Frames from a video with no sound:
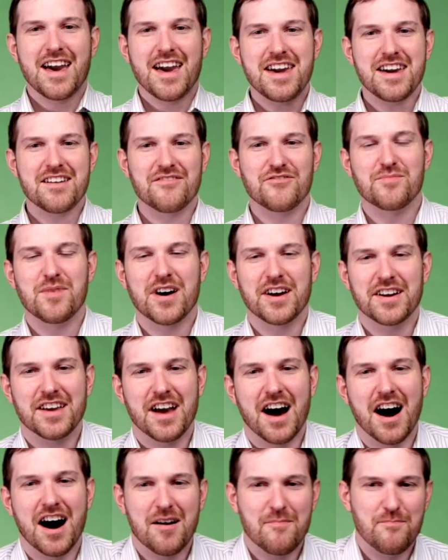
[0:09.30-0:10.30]
Hey everybody,
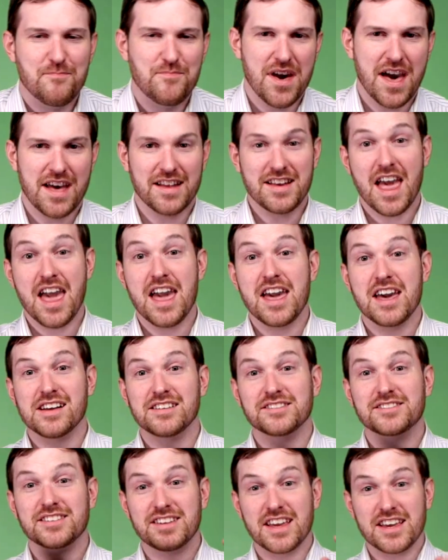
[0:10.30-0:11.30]
I'm Ben,
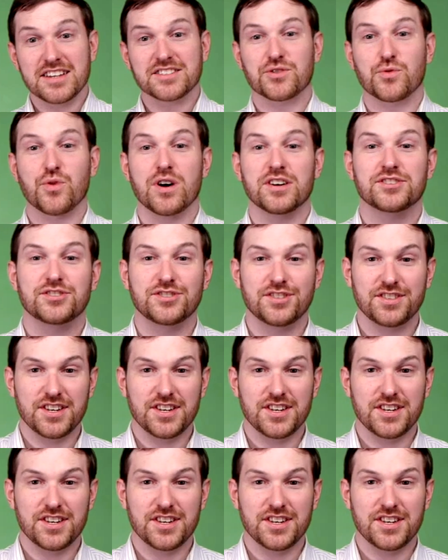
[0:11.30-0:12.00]
and today's question